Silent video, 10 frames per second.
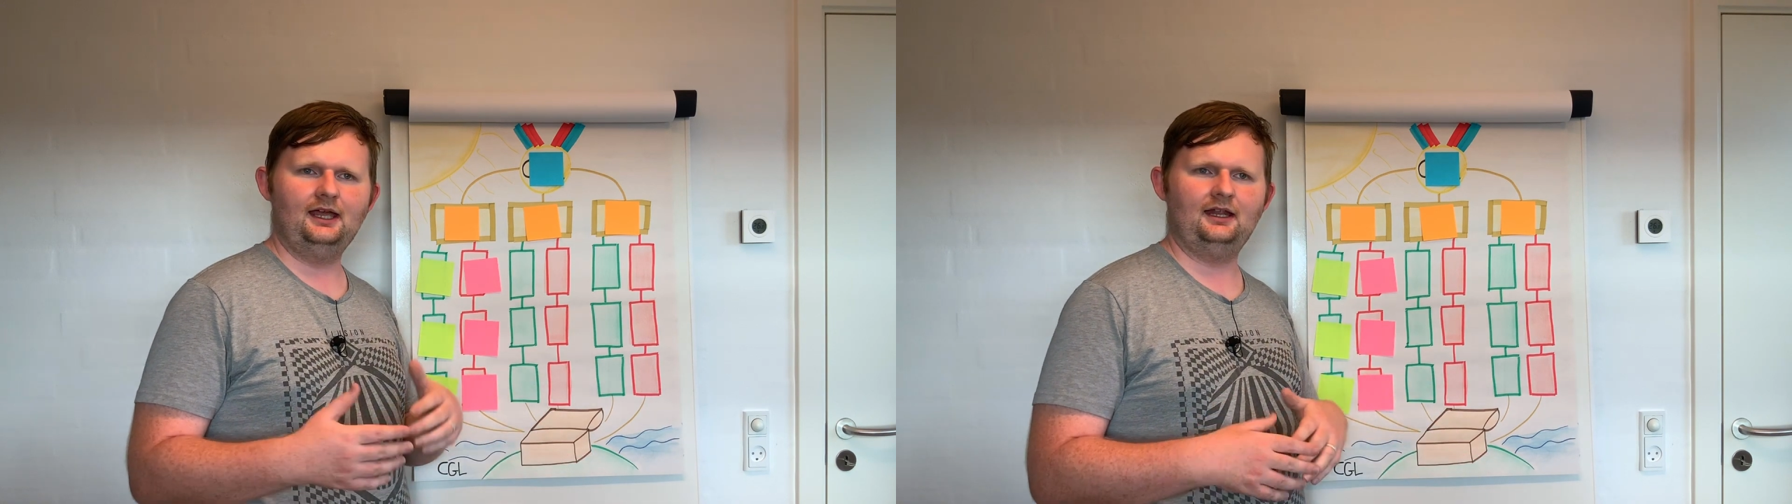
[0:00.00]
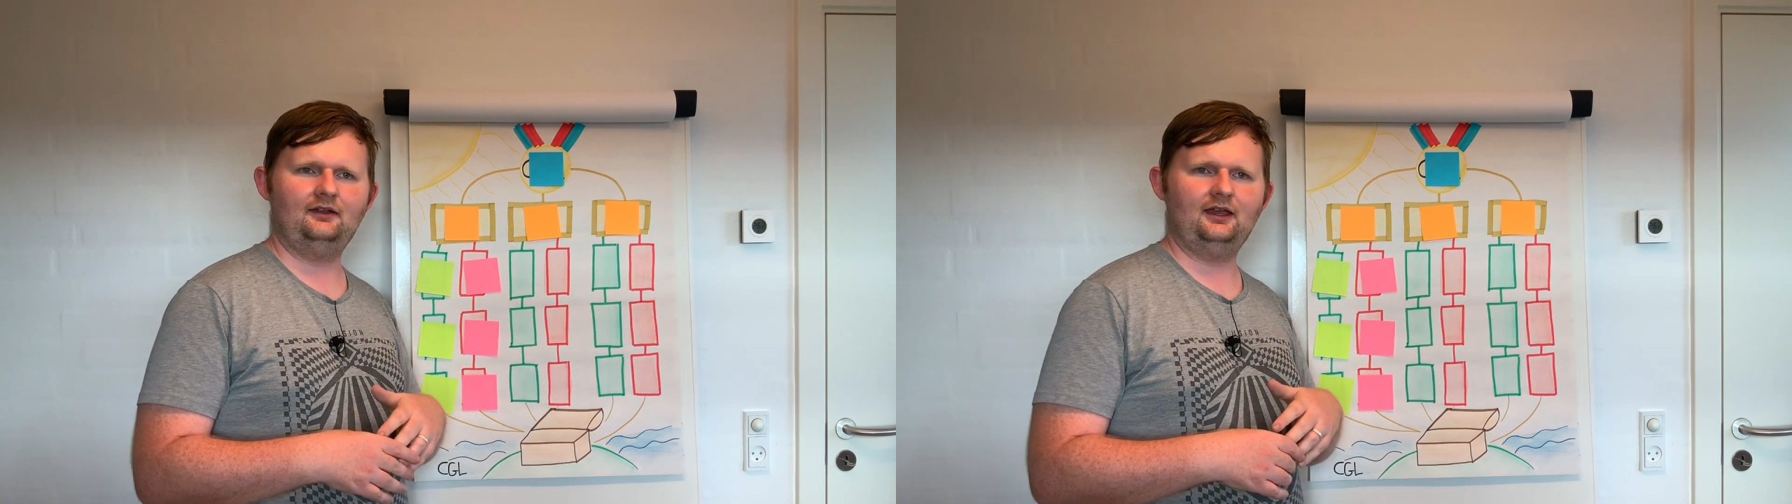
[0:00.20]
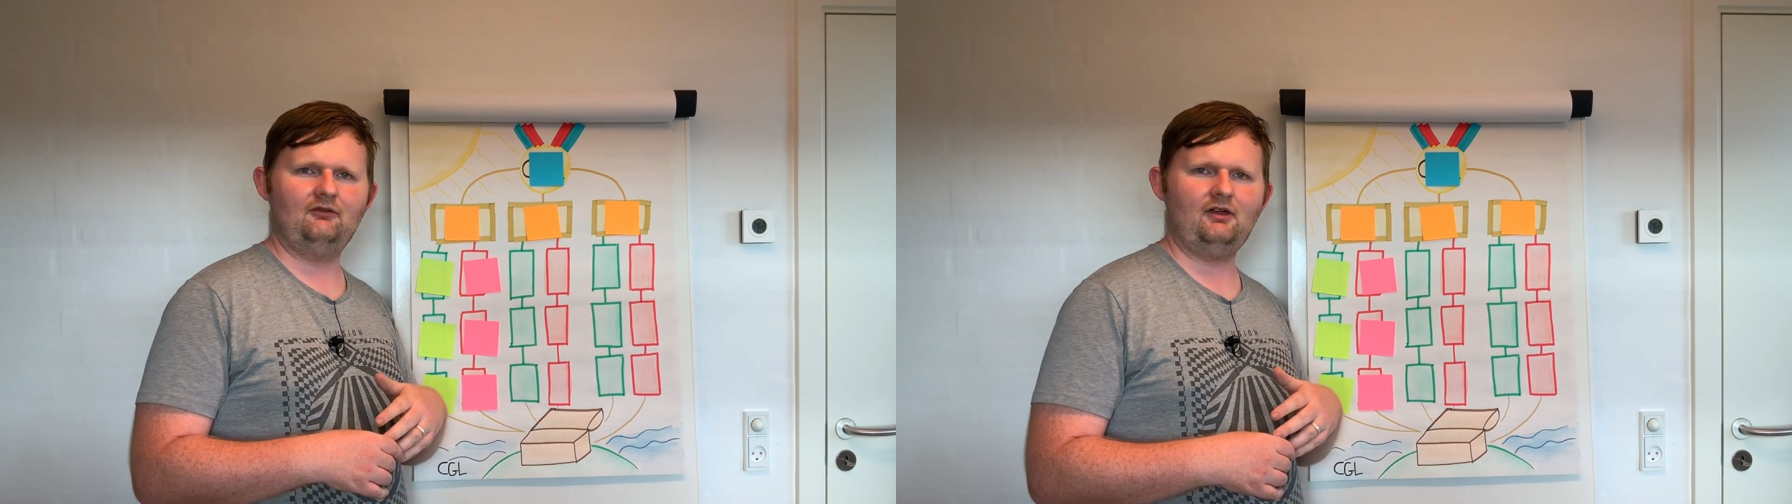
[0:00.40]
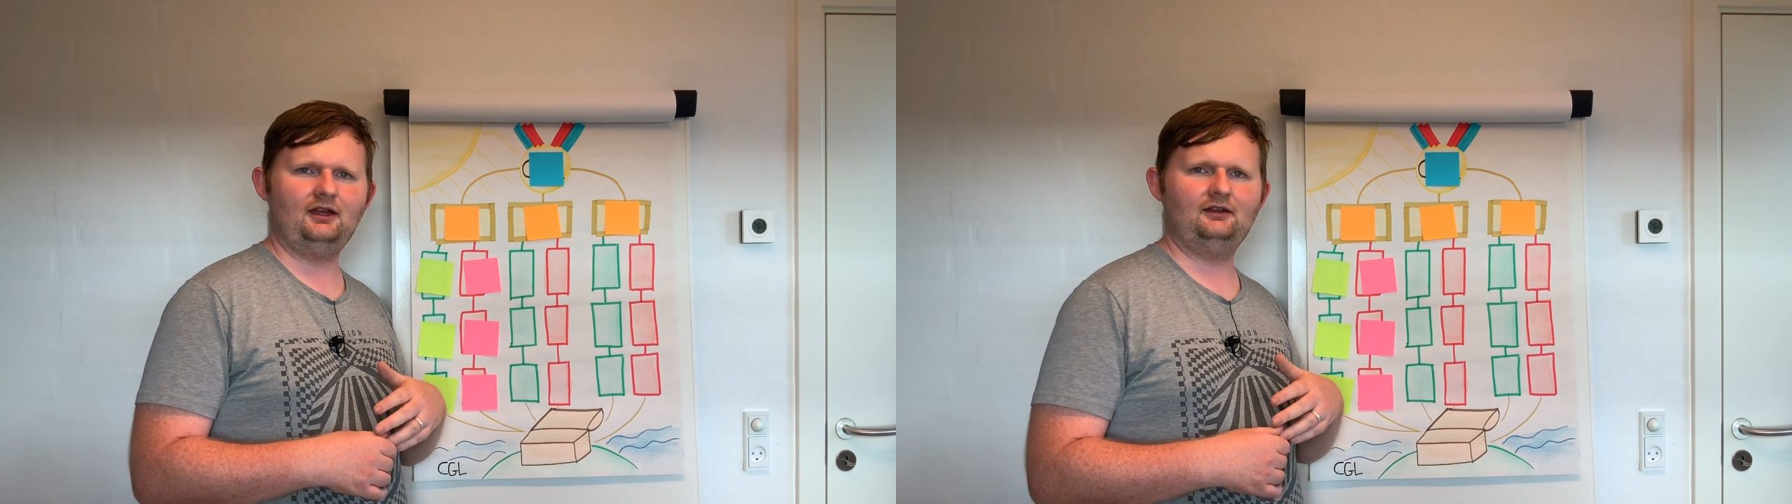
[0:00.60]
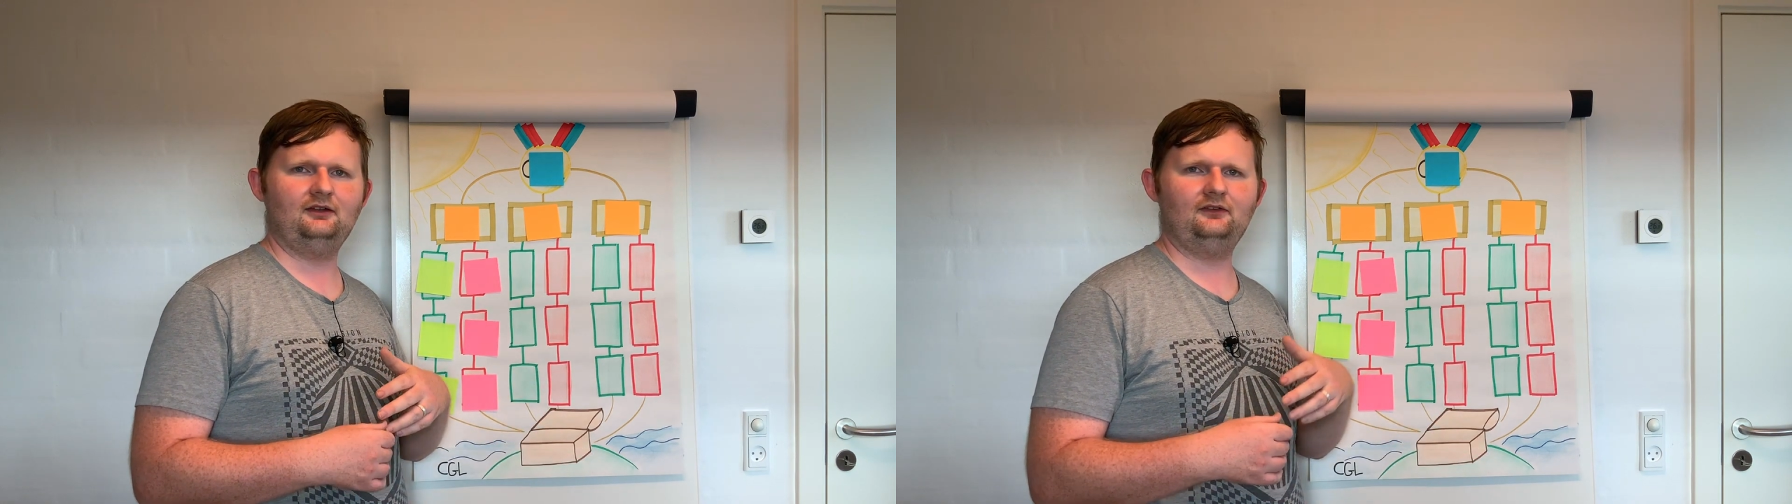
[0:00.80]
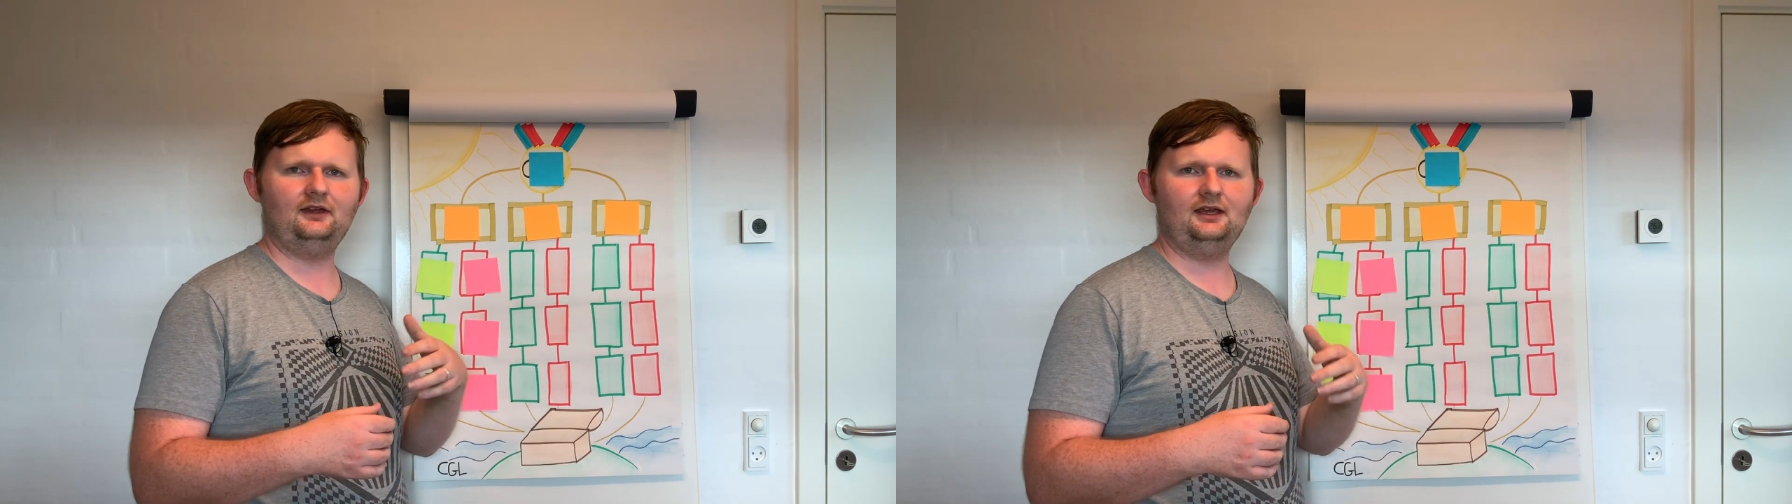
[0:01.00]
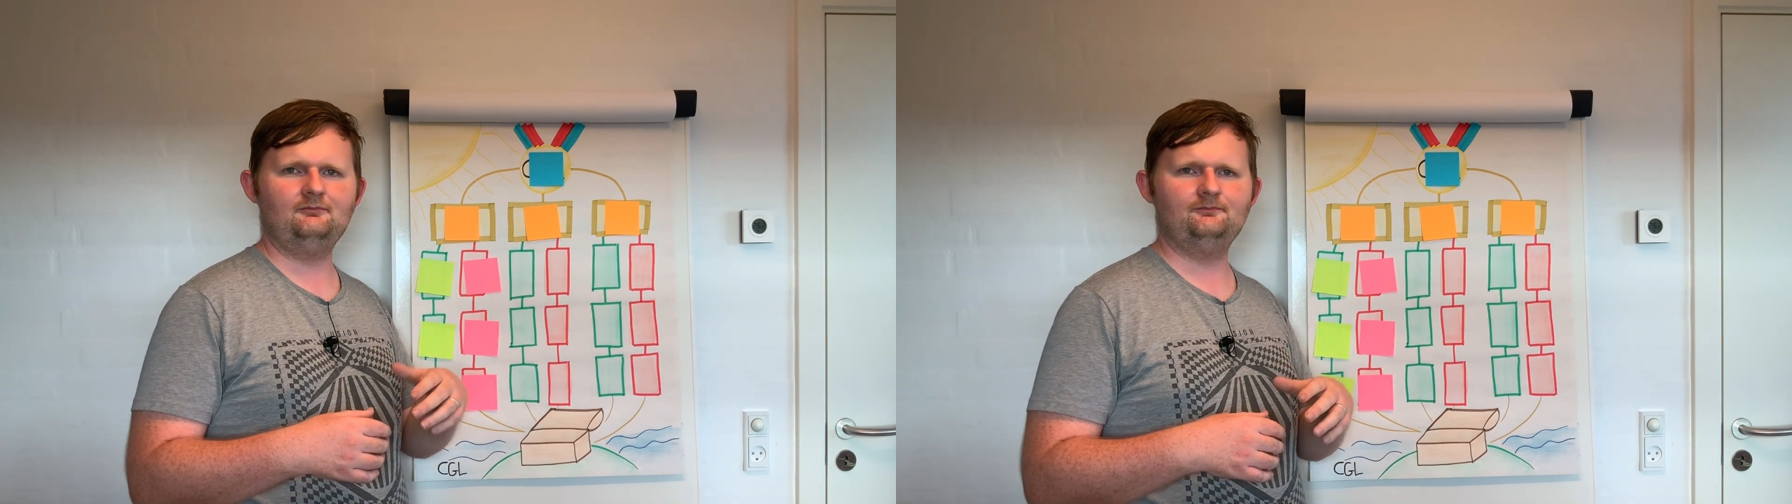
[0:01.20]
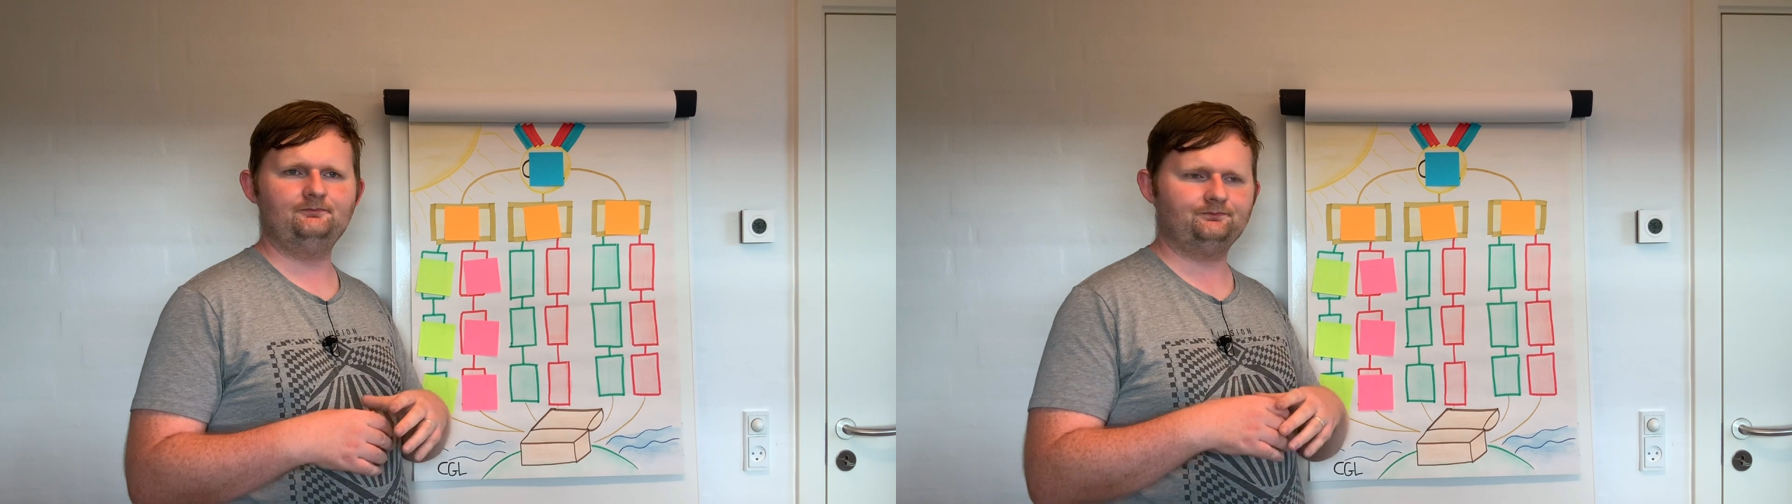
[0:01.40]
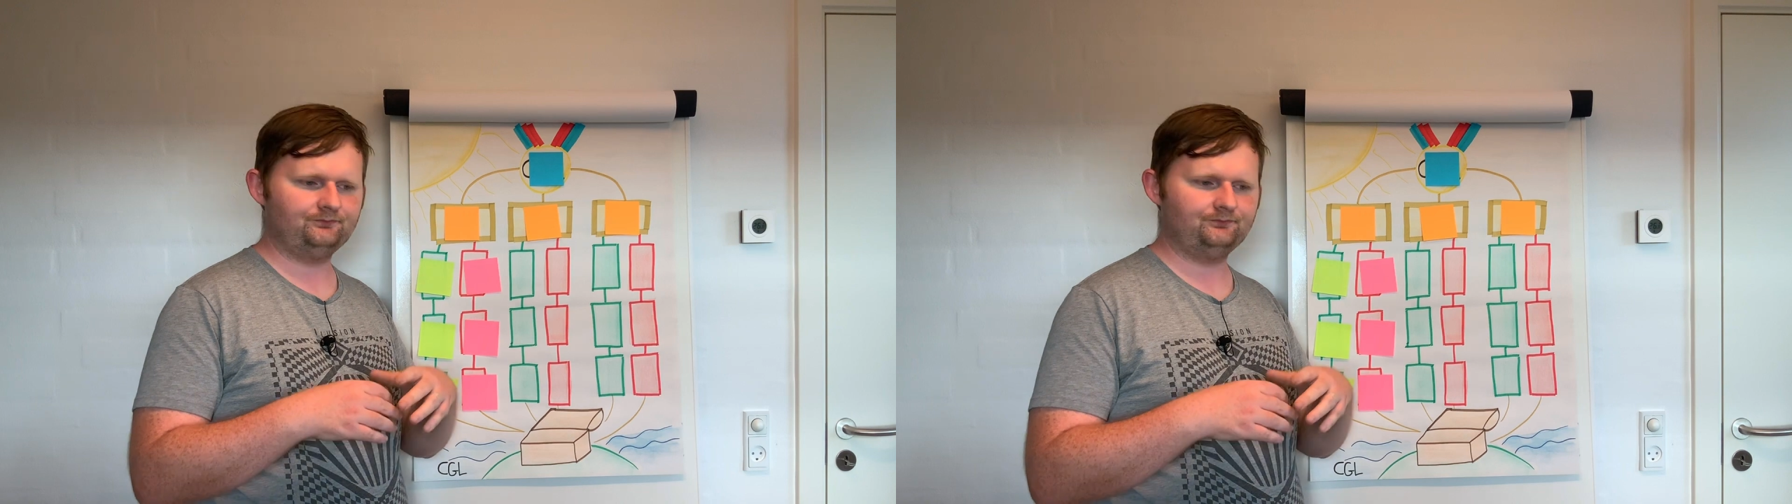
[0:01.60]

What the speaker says: and they have had the same